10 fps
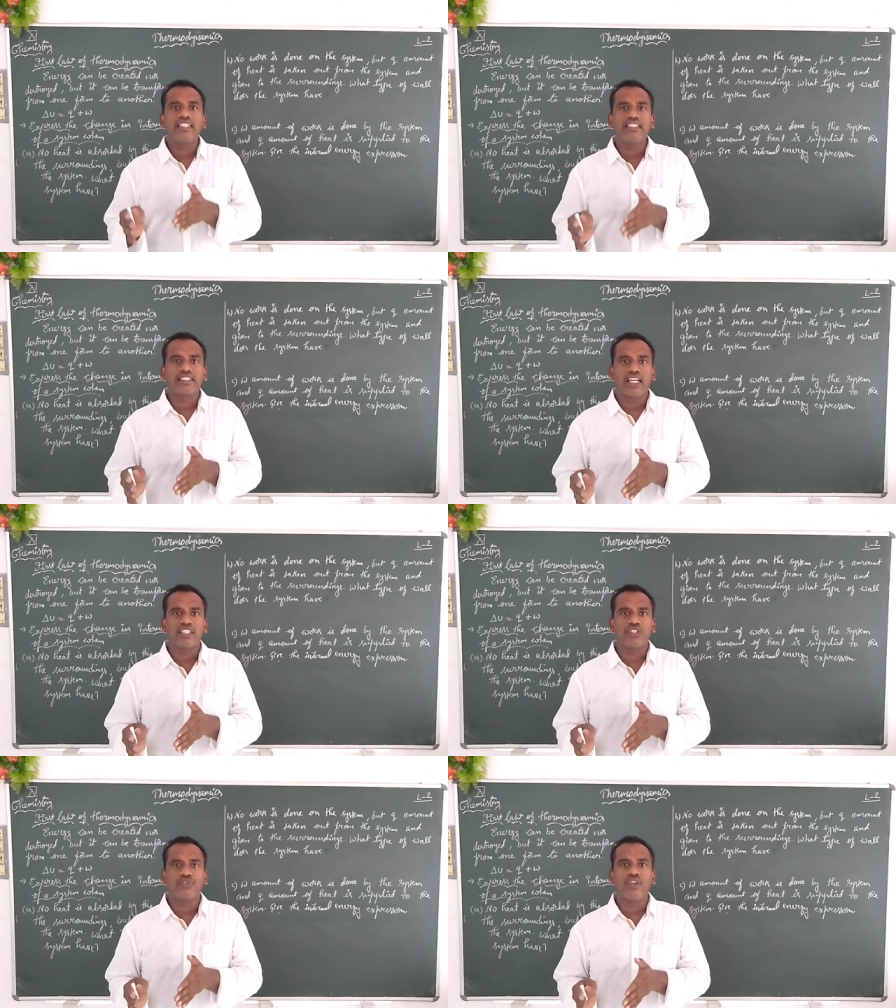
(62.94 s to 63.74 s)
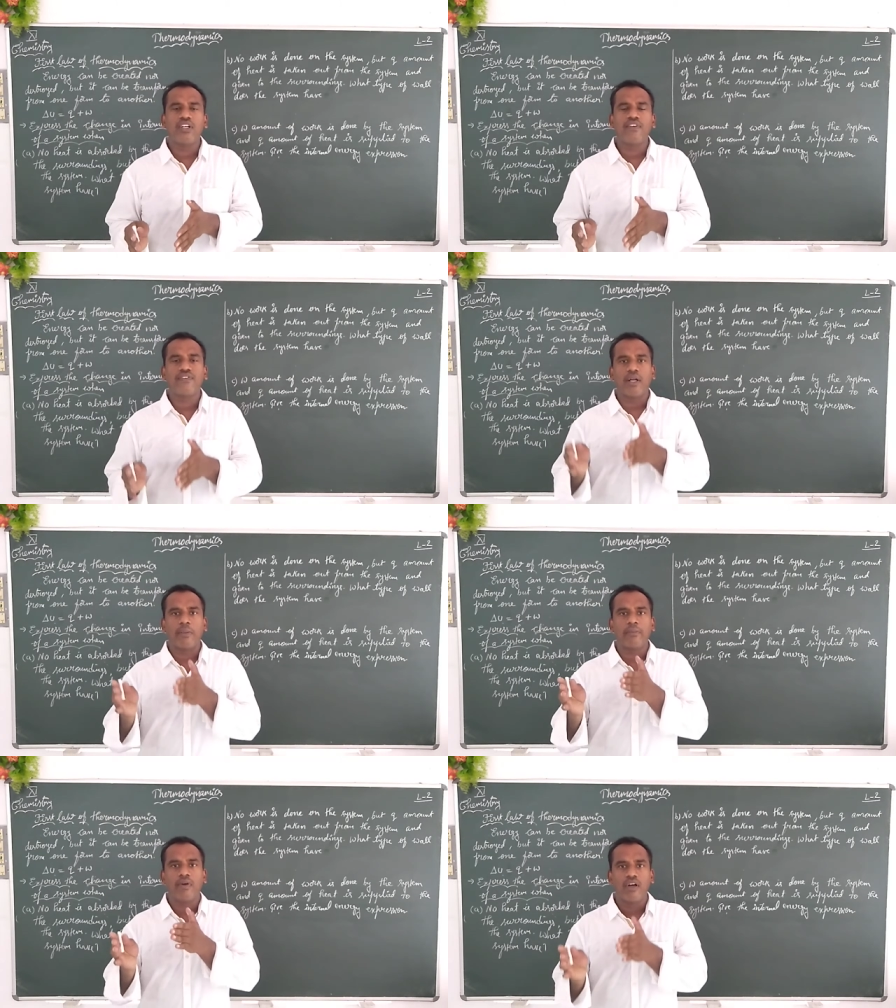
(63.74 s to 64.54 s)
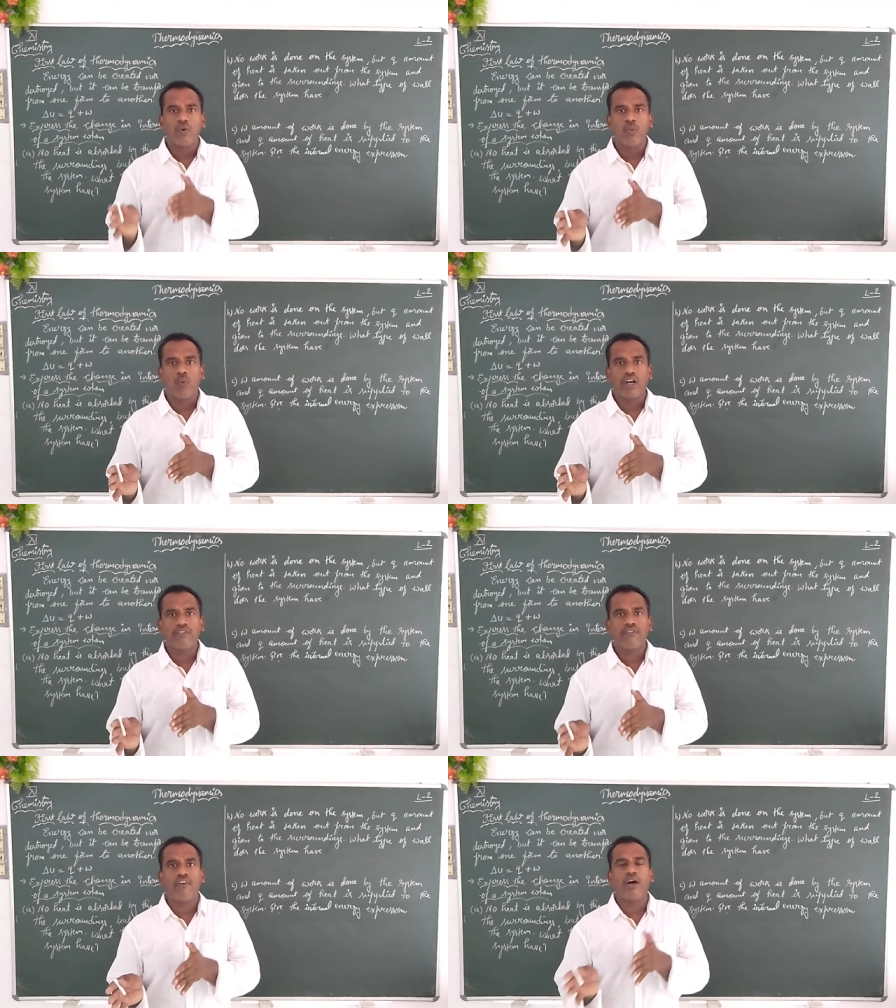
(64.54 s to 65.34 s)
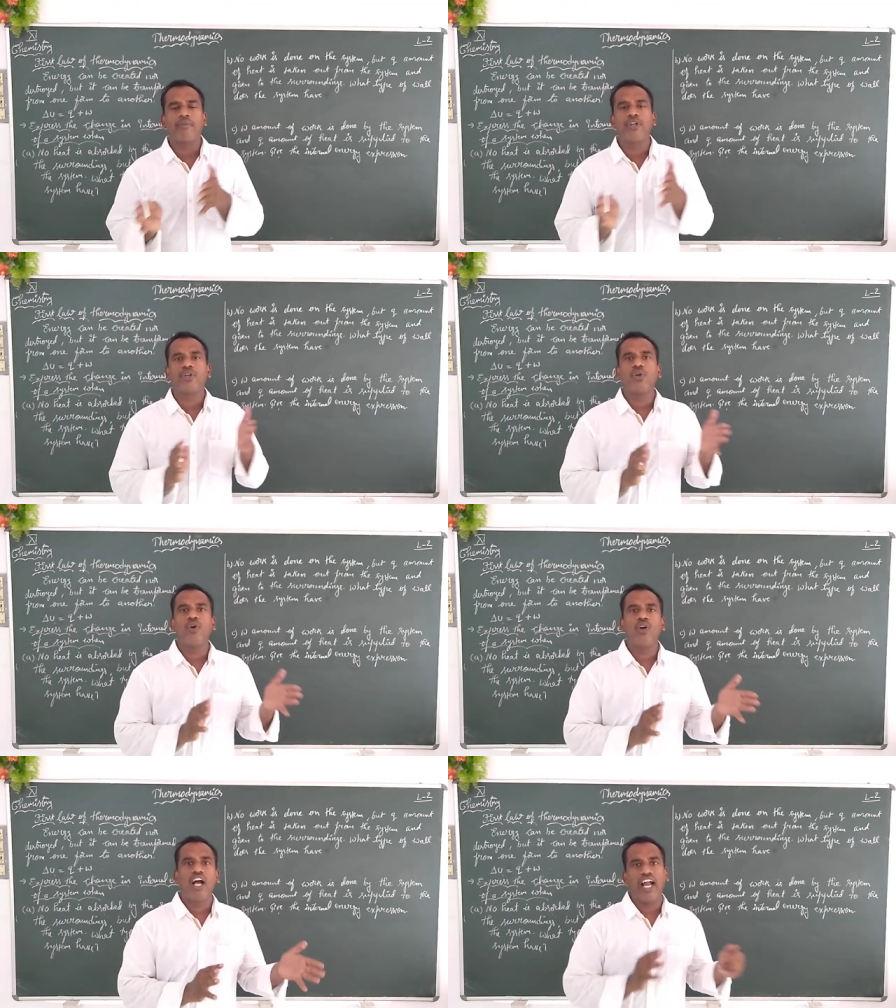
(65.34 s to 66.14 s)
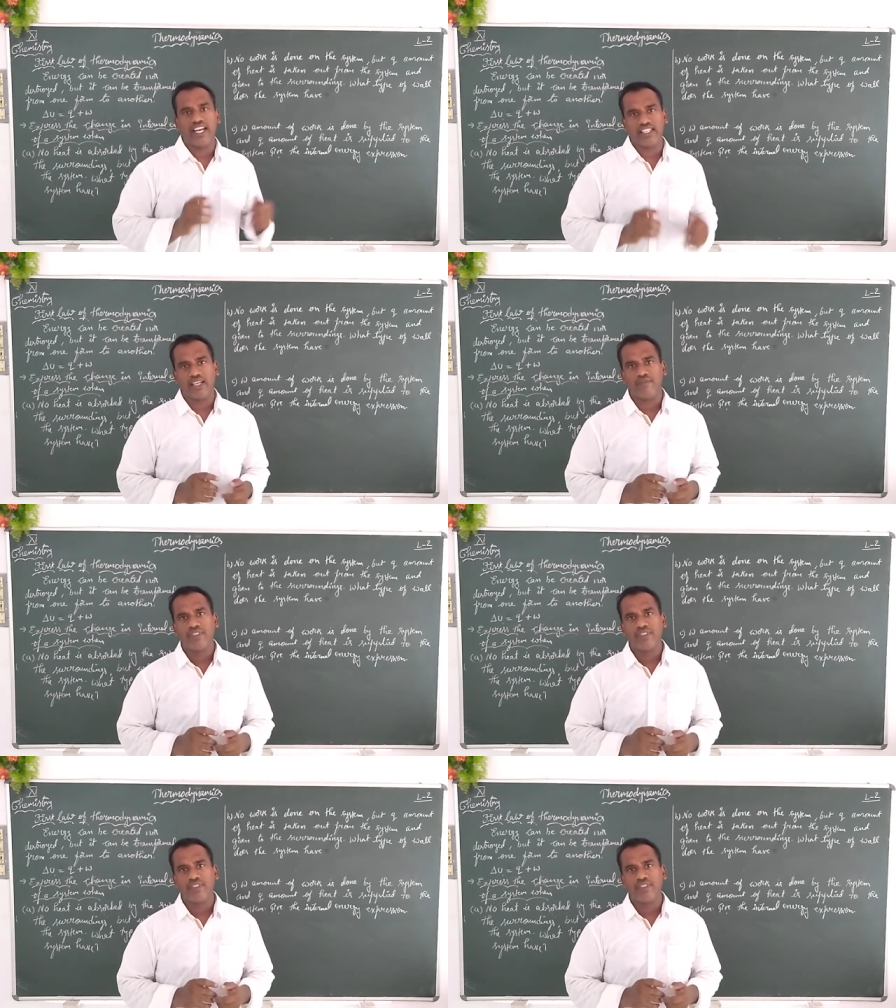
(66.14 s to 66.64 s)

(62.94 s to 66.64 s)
is transformed from one form into another.